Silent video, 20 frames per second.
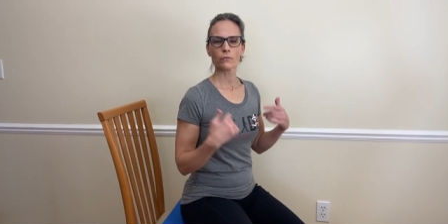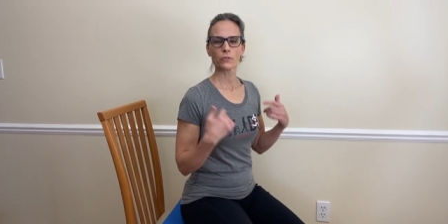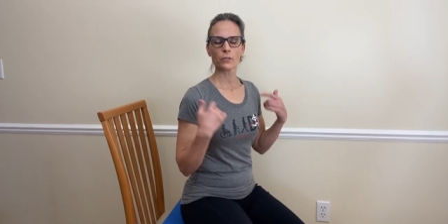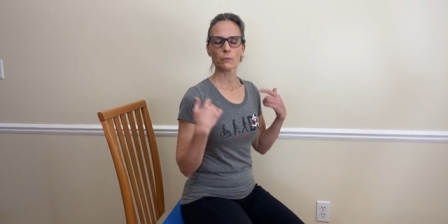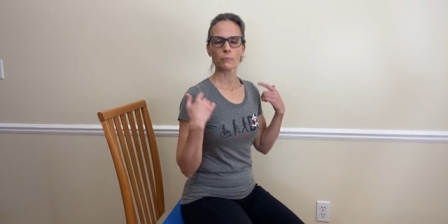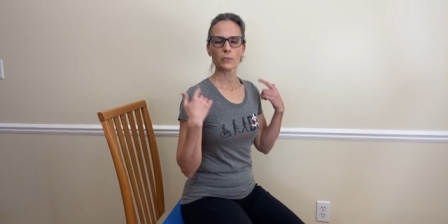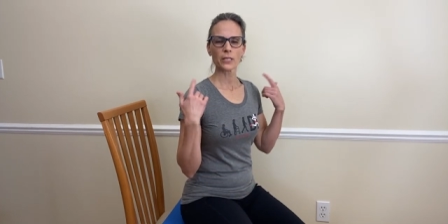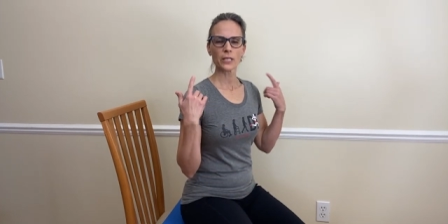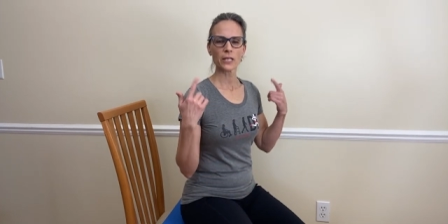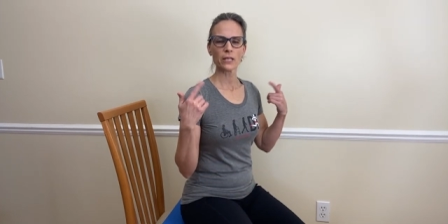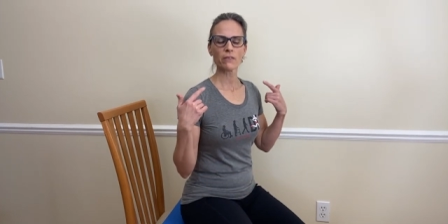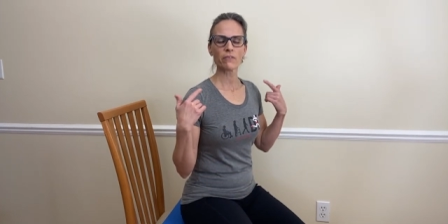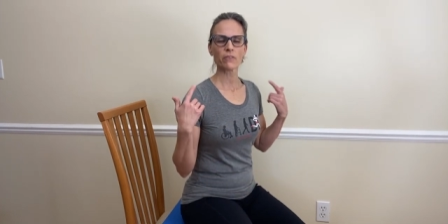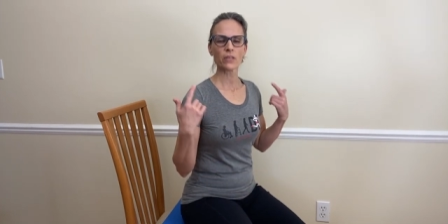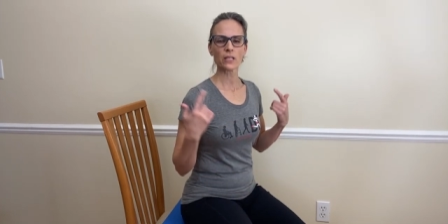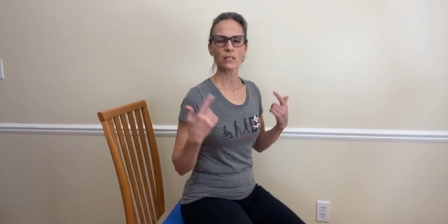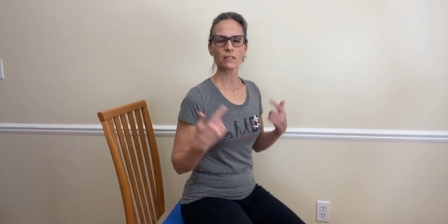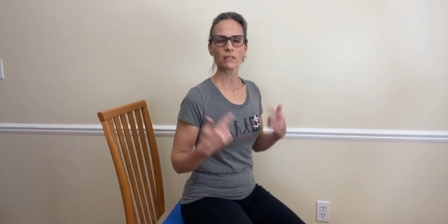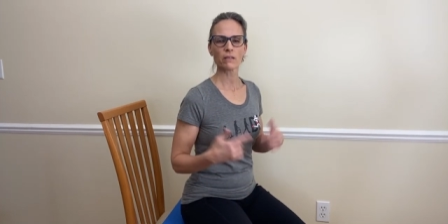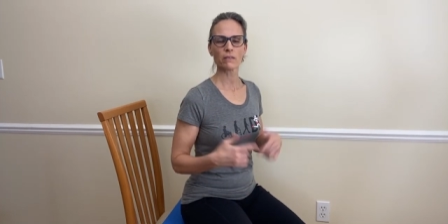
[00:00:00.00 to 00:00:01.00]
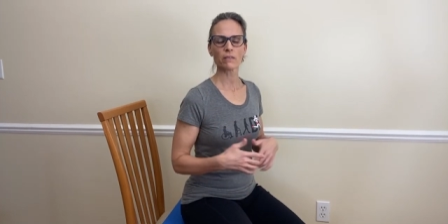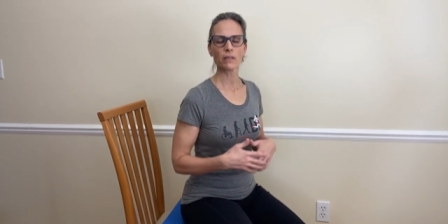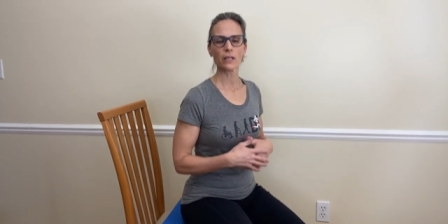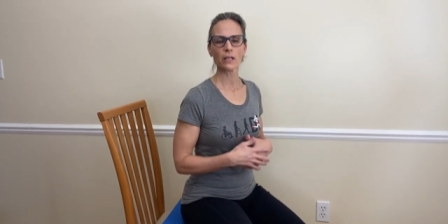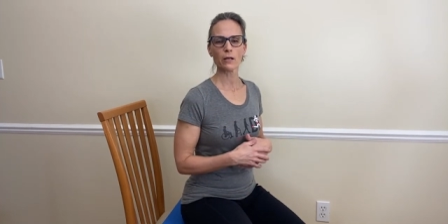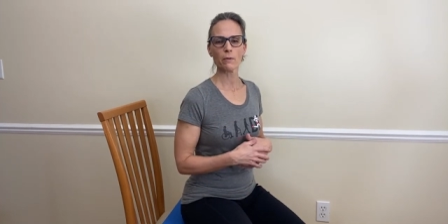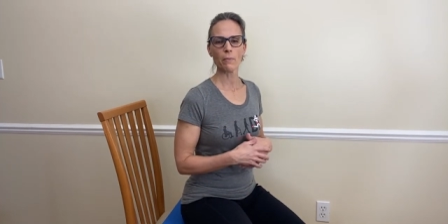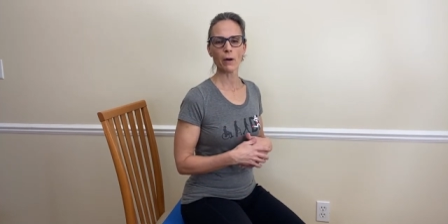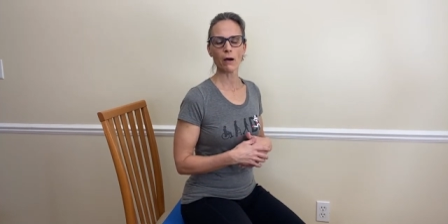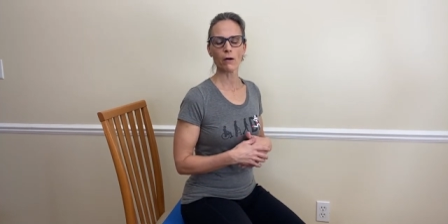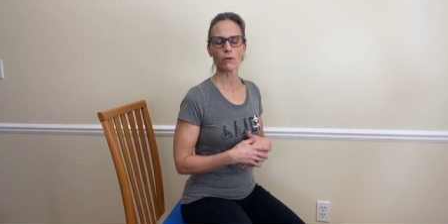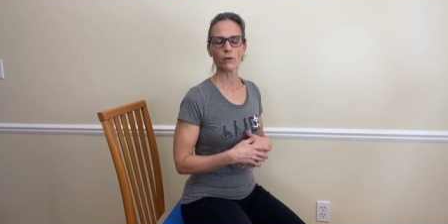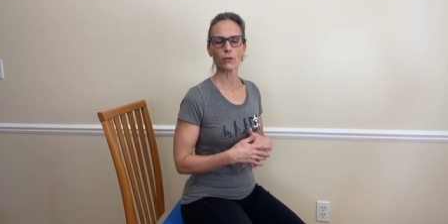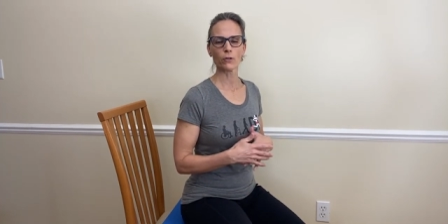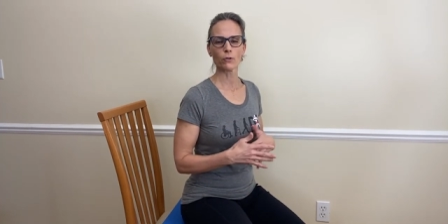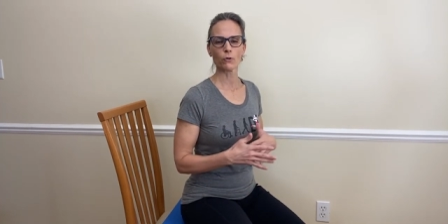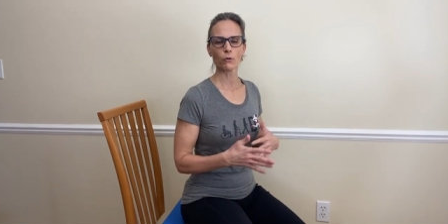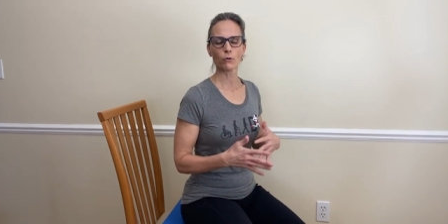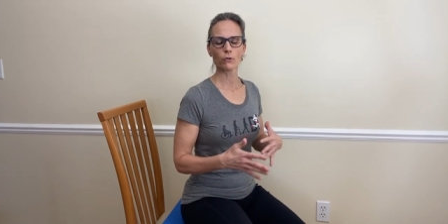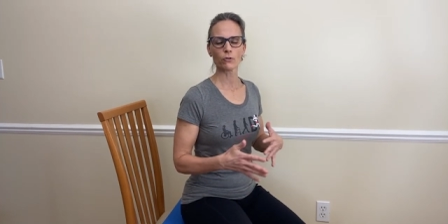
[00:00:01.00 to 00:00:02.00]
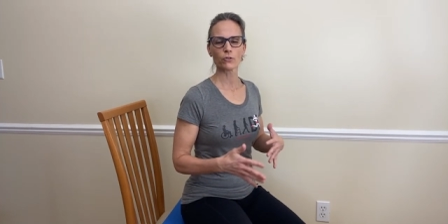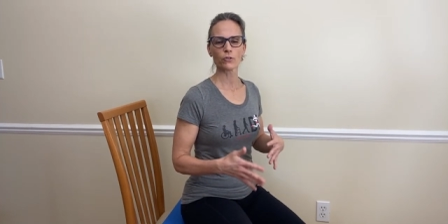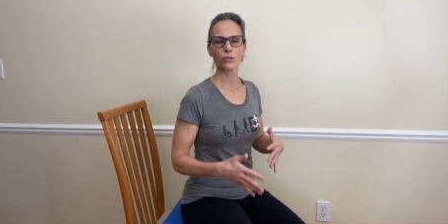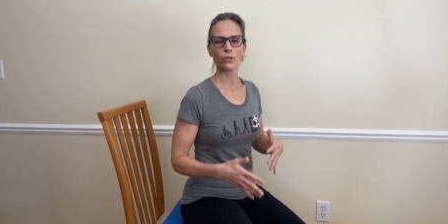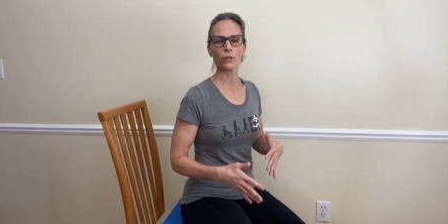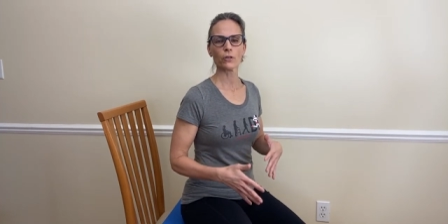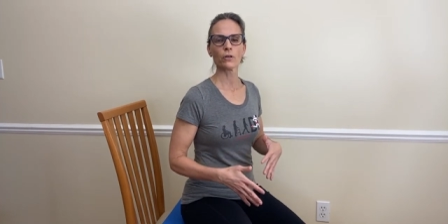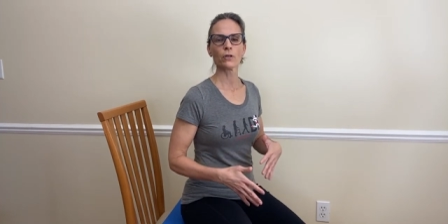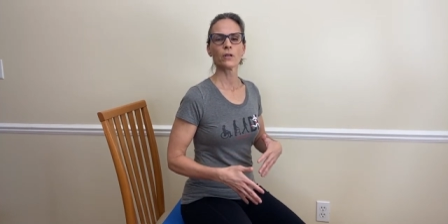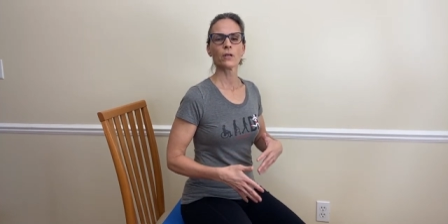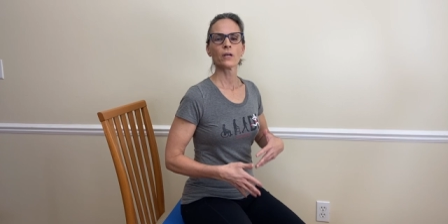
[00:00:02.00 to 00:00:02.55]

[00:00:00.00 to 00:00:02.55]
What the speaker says: some key things to think about in order to